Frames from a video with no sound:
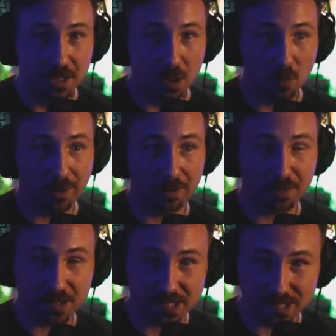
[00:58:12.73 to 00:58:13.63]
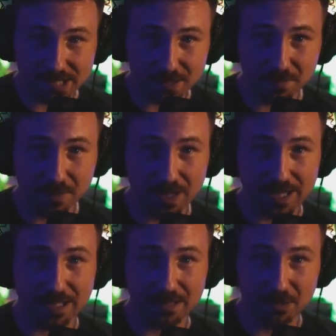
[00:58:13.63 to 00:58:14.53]
where the system
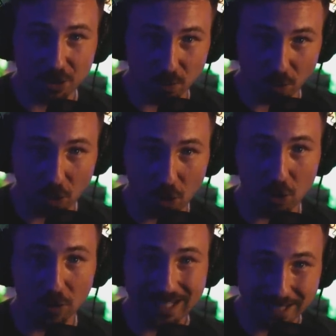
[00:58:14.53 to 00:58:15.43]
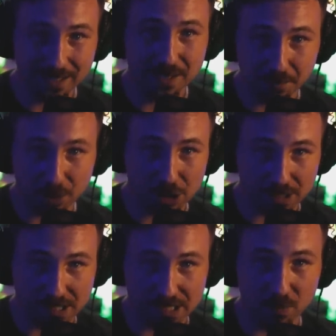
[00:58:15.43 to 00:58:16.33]
that you call in an
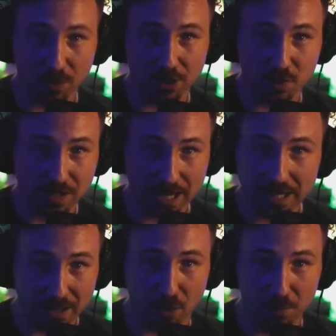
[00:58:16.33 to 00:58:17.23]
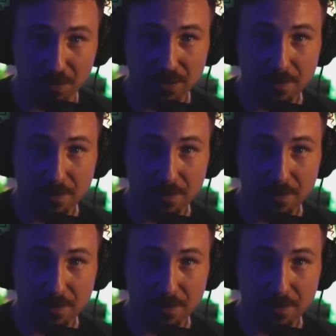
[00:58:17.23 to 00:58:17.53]
emergency, where you get help,